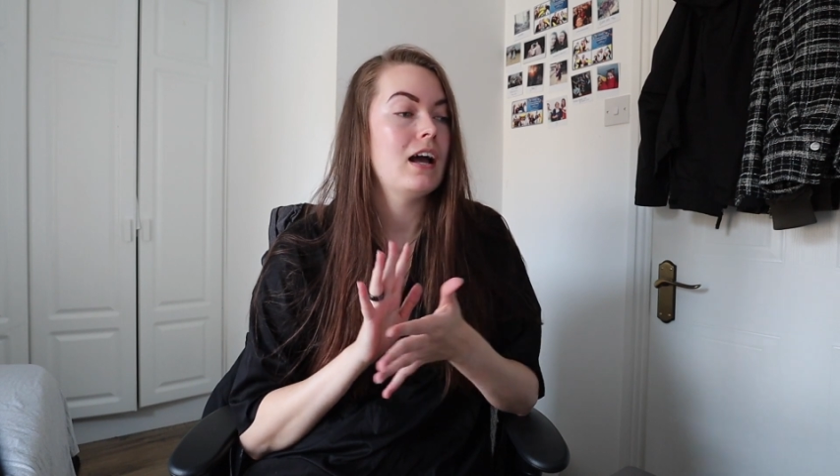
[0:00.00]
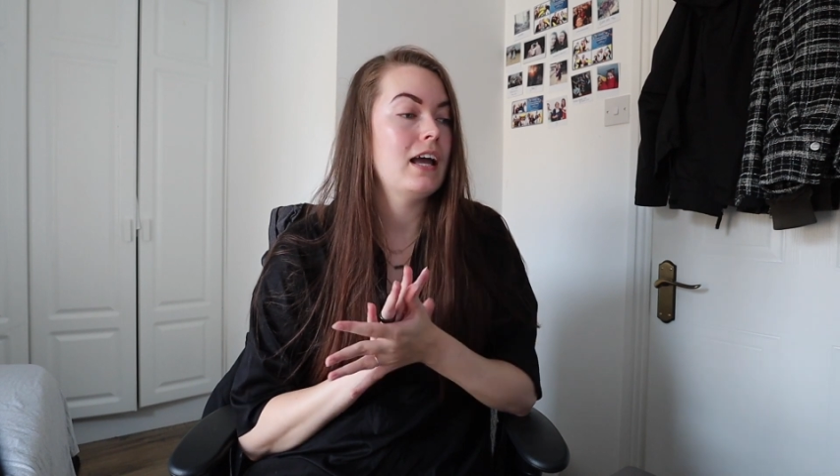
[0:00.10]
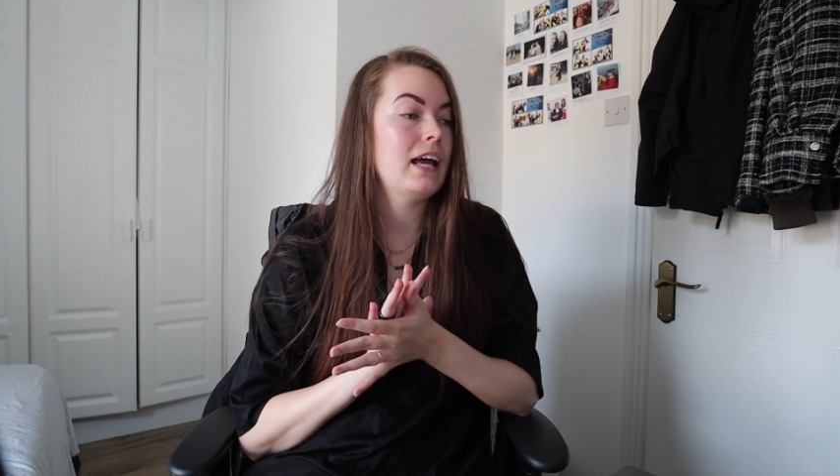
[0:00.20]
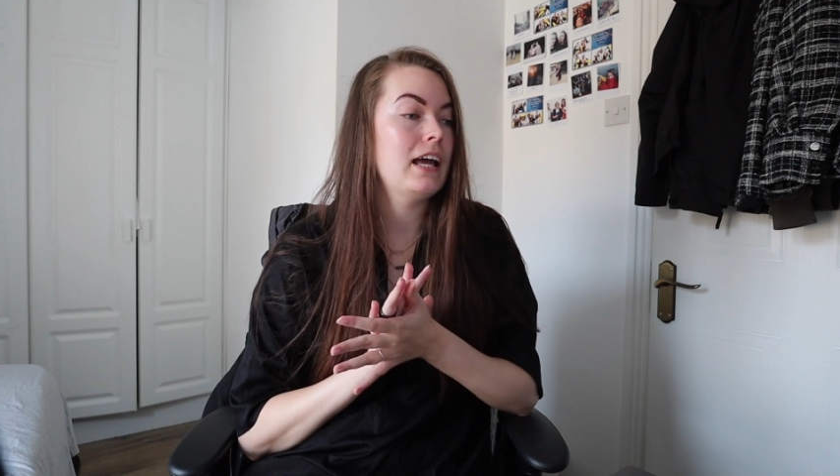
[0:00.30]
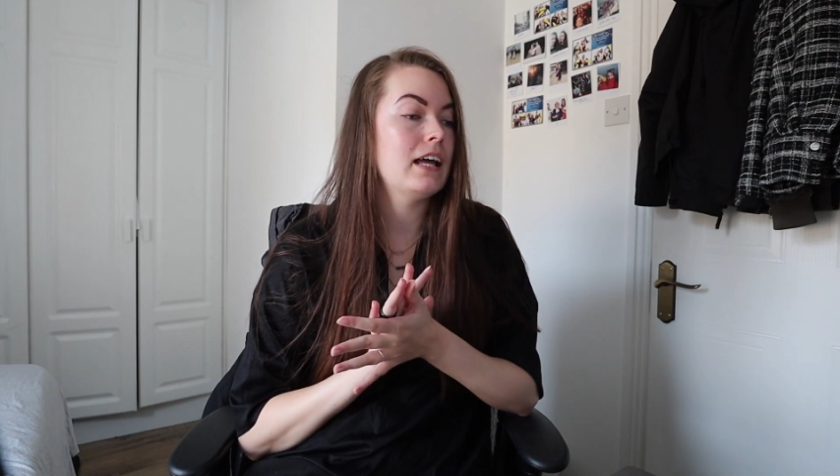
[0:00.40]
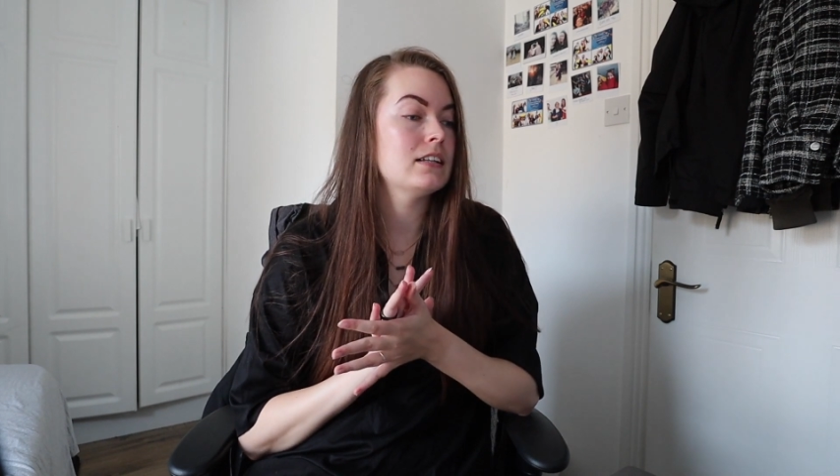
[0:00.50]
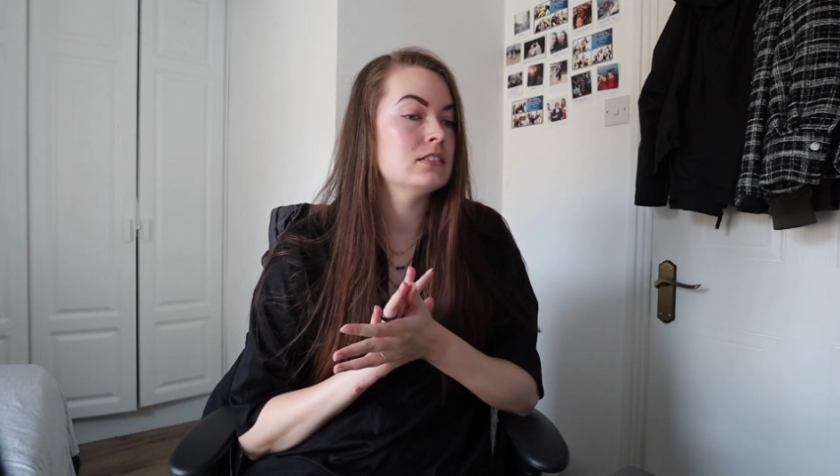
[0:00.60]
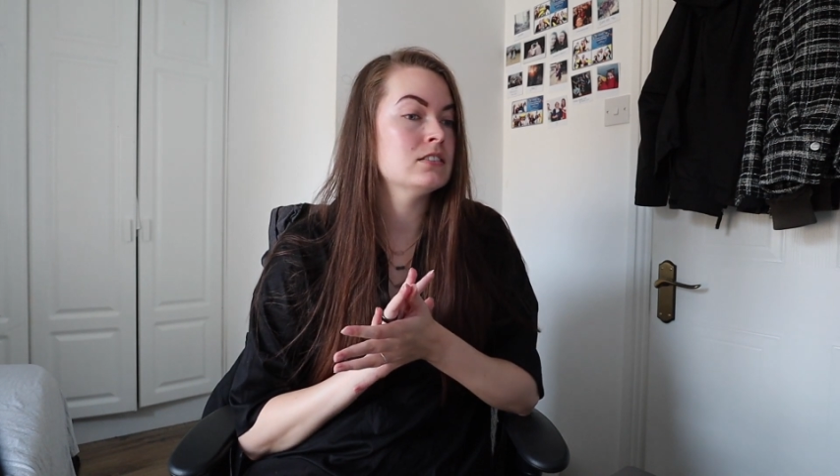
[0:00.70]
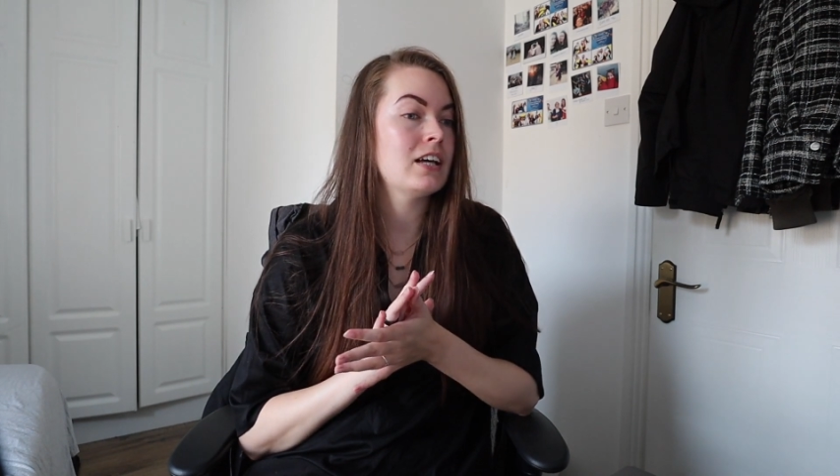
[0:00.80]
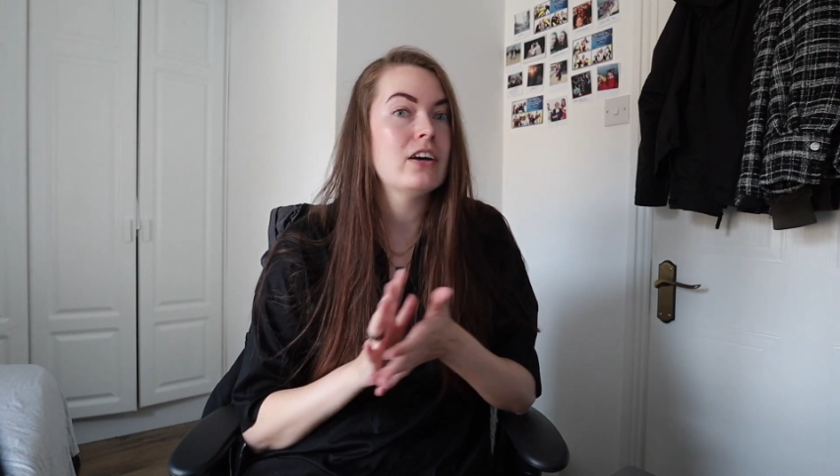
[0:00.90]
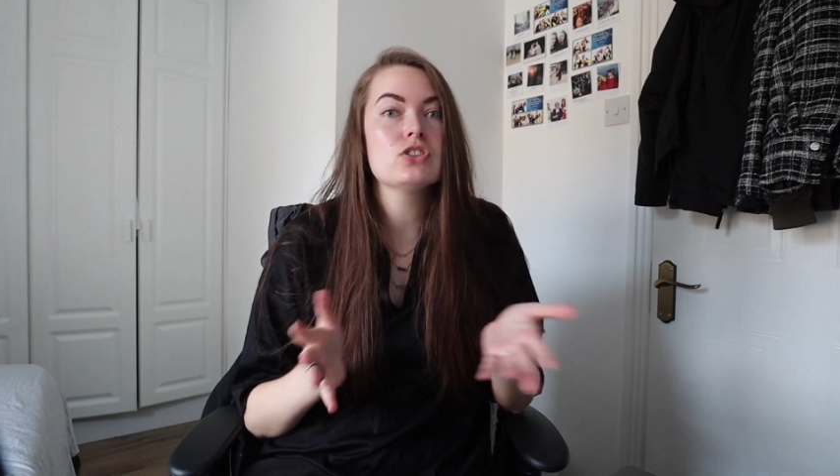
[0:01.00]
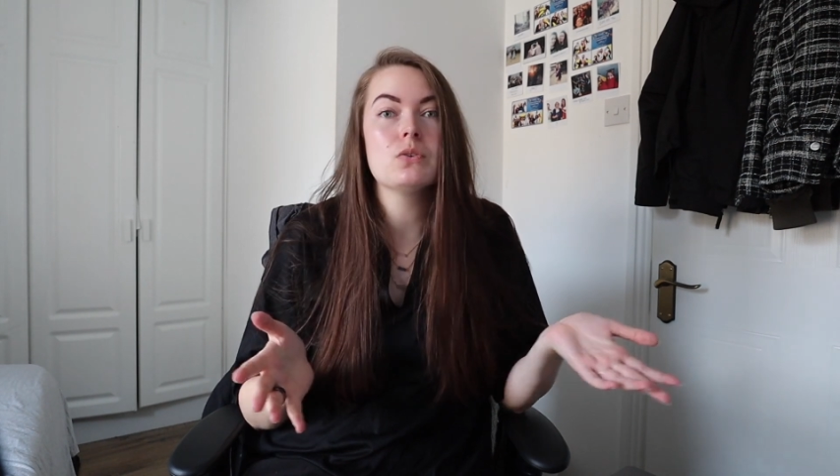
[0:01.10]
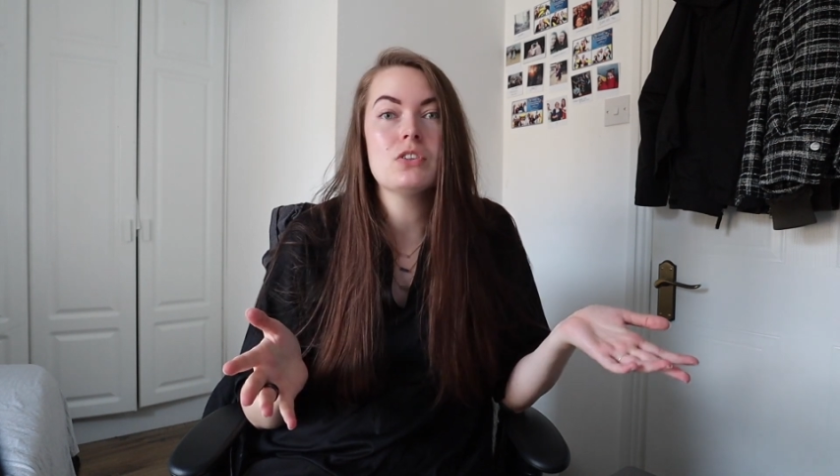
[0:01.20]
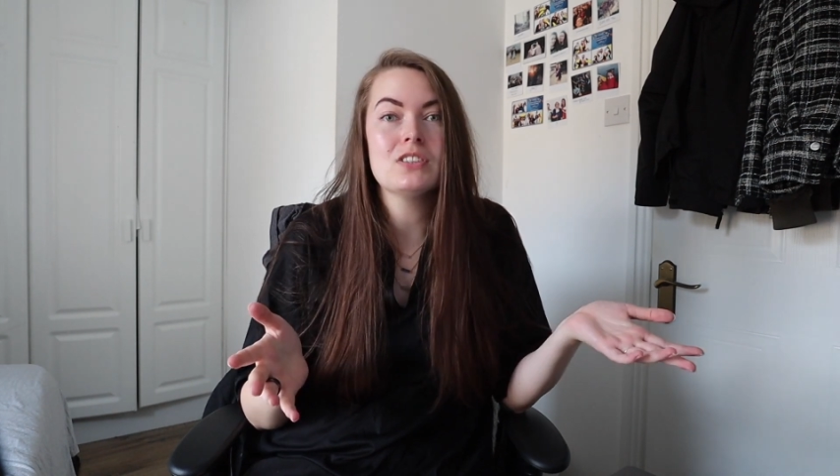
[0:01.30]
And I also want to